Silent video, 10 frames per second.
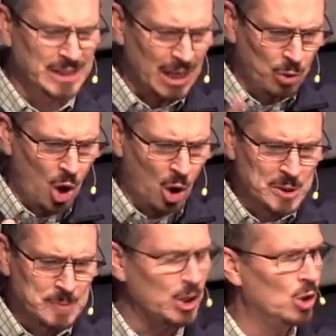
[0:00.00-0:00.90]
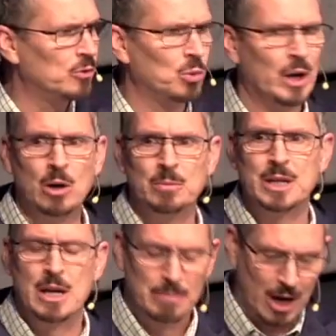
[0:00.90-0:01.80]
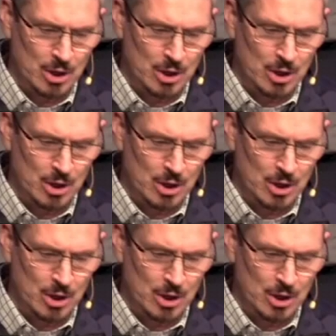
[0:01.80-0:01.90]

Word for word: but that will always be overwhelmed